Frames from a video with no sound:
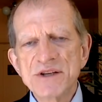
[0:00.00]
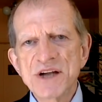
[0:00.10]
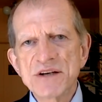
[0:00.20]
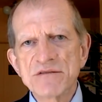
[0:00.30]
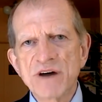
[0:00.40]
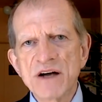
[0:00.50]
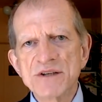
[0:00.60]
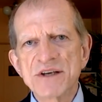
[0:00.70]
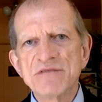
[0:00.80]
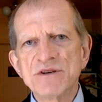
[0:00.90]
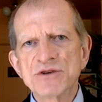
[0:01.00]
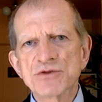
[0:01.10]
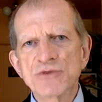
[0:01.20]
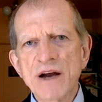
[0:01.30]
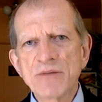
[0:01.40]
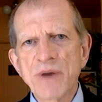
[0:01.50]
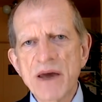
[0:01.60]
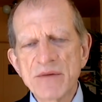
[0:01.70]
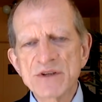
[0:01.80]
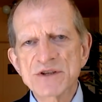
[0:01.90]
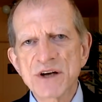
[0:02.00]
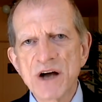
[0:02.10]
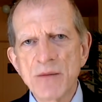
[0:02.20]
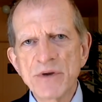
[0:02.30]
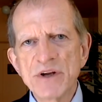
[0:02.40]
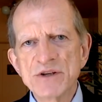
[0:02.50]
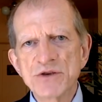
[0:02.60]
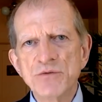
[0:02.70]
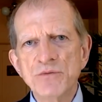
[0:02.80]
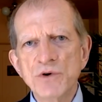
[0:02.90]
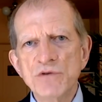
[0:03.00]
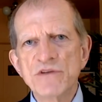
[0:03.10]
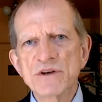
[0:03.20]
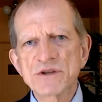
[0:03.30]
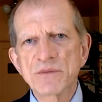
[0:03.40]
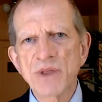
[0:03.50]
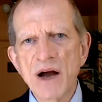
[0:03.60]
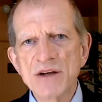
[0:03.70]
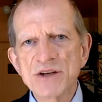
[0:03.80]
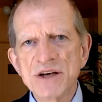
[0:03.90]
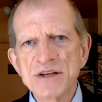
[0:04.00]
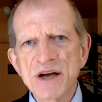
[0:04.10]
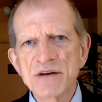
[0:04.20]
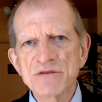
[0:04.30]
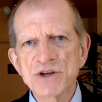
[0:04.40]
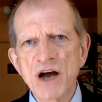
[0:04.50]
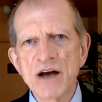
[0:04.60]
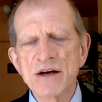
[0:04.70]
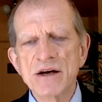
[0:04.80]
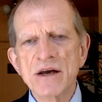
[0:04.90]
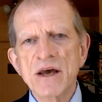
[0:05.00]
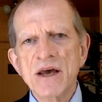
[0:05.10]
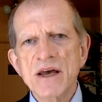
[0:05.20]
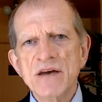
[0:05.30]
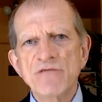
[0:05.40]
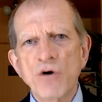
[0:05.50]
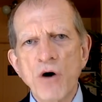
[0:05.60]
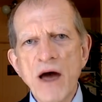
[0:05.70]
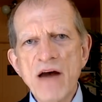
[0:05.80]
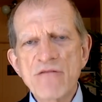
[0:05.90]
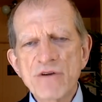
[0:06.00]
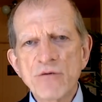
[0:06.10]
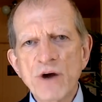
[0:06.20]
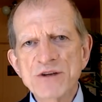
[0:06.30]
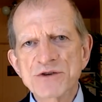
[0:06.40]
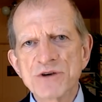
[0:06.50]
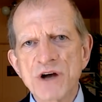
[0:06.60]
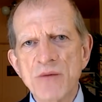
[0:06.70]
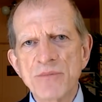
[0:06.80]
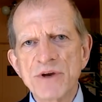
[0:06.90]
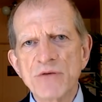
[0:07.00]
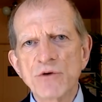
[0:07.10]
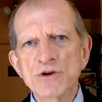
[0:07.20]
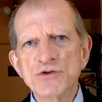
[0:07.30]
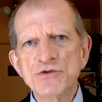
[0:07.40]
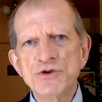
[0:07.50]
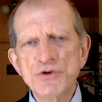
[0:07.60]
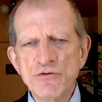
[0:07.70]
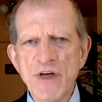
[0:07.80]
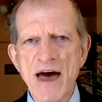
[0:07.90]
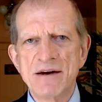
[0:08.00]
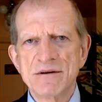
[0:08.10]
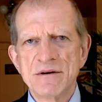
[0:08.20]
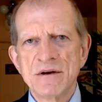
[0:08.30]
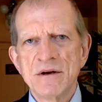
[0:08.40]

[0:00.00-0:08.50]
incentivized, given direct payments to companies to move their supply chains out of China. If every Western company were to do that,